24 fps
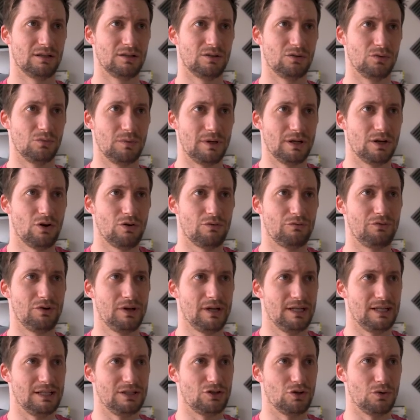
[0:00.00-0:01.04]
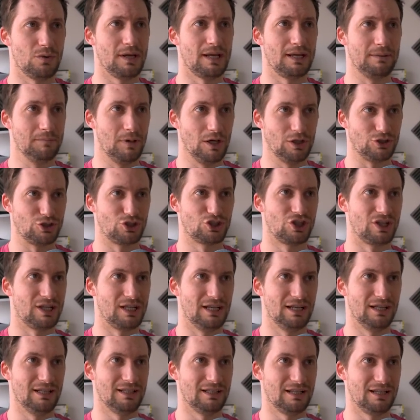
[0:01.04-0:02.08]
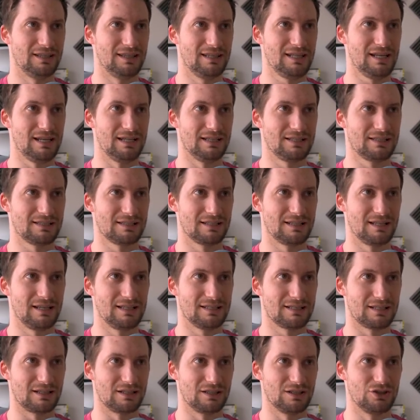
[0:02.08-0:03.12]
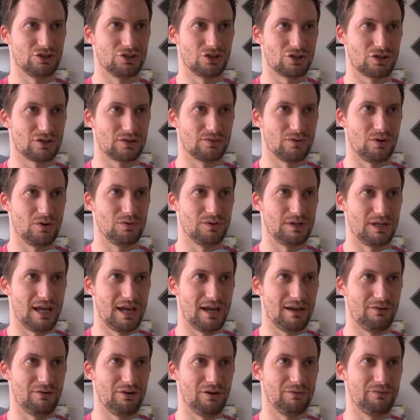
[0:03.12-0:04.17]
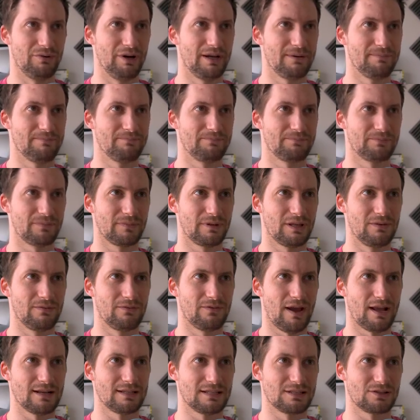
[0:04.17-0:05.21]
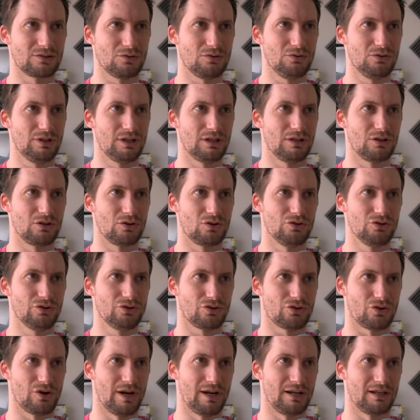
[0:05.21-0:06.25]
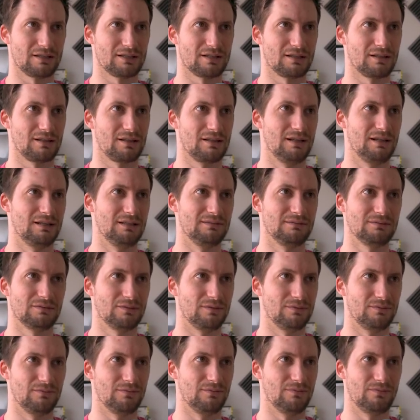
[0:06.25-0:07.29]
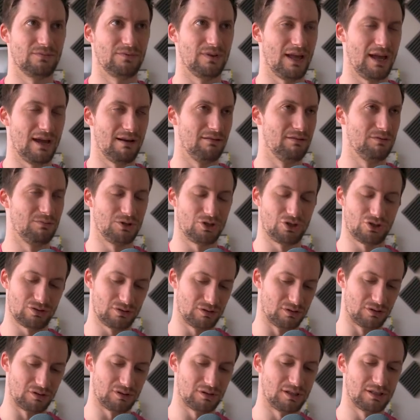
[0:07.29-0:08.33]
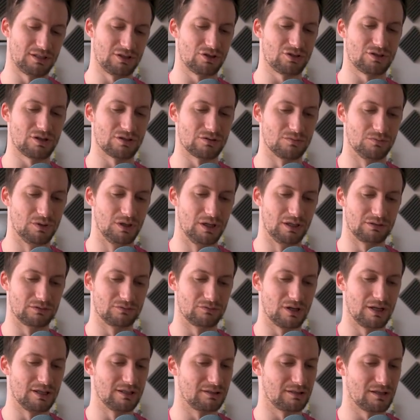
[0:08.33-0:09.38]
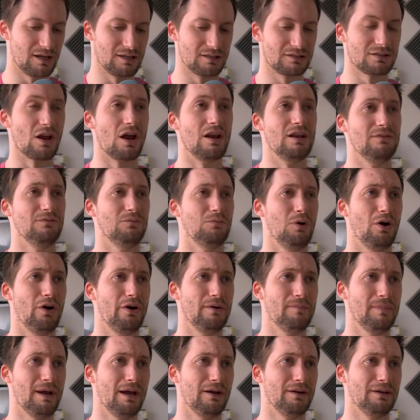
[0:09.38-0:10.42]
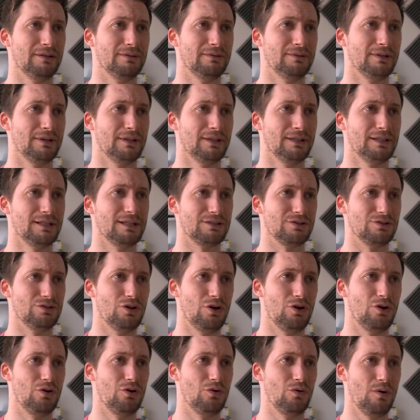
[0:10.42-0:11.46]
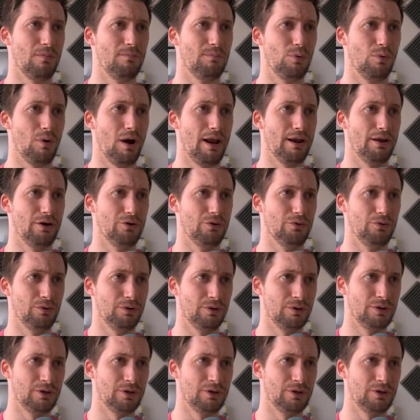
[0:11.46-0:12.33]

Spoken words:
we're not really doing much here, and this isn't going to just throw the error, right? In fact, it's calling a contract thing of the error, which it just doesn't work, right? Guys, don't even worry about it. It's no bueno.